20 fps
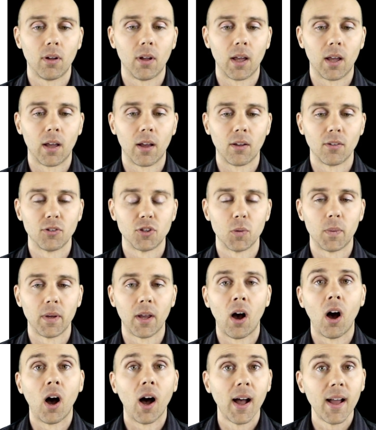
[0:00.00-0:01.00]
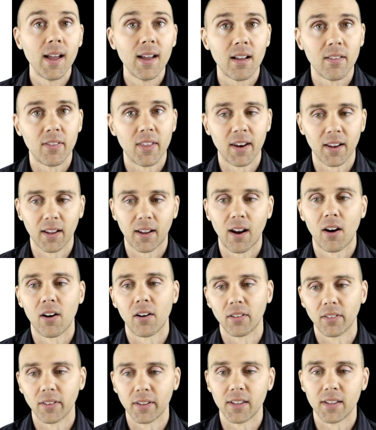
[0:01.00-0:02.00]
to be higher than it
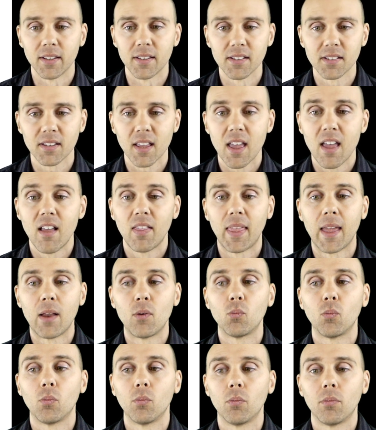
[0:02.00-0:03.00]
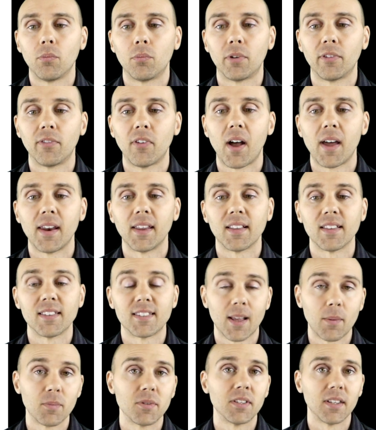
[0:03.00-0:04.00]
currently is, then providing
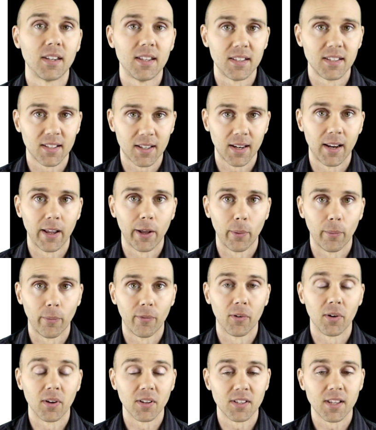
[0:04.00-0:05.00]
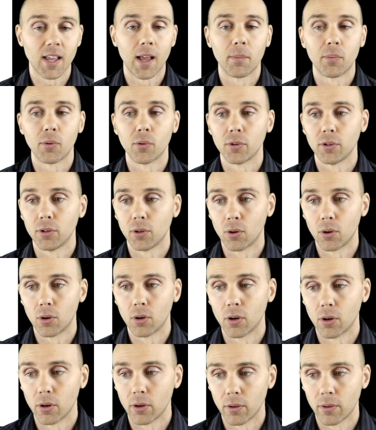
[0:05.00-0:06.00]
subsidies can help. For example,
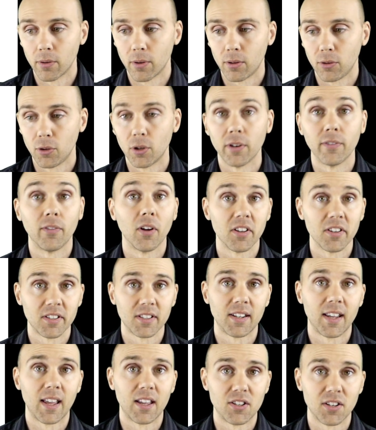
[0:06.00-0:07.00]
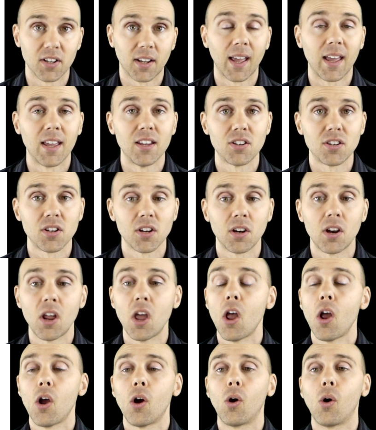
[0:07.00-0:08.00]
your university education,
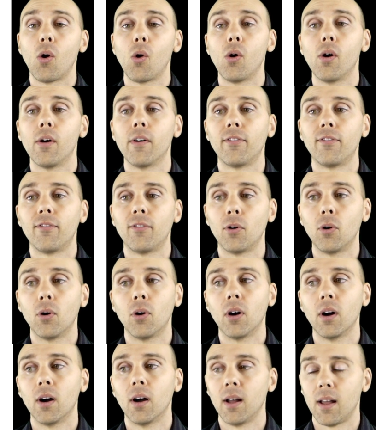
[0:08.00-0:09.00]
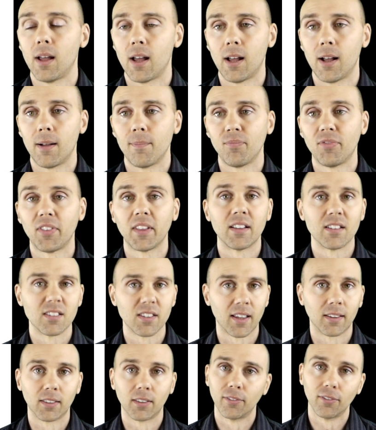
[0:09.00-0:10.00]
or for
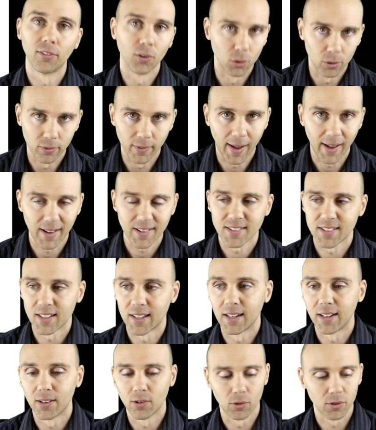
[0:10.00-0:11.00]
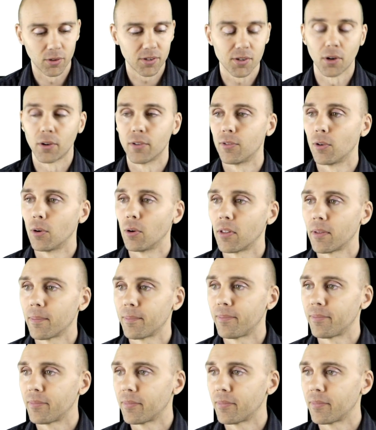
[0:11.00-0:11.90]
things like the flu vaccine or so forth.